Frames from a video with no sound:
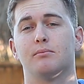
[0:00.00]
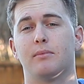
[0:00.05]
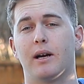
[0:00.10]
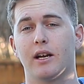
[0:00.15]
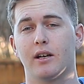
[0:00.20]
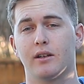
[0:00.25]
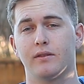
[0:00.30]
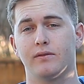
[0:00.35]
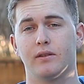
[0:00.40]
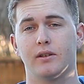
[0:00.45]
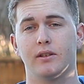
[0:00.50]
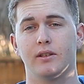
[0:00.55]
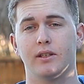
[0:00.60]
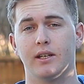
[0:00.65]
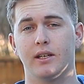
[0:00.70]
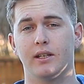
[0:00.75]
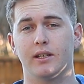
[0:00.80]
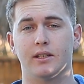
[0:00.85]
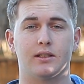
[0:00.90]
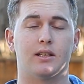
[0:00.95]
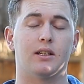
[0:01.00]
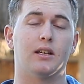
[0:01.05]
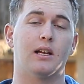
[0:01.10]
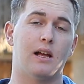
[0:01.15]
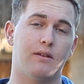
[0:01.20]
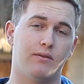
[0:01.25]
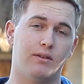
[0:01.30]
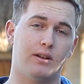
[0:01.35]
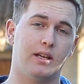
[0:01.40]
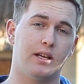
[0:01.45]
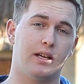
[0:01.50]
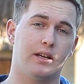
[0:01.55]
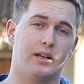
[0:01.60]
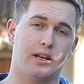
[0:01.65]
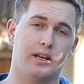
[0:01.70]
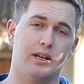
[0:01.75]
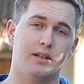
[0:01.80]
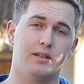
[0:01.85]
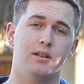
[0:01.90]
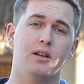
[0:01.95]
Microphone Kit. It's a lavalier
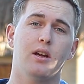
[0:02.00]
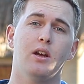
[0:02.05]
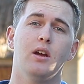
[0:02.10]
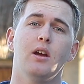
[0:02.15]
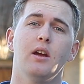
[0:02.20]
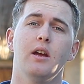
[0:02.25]
kit.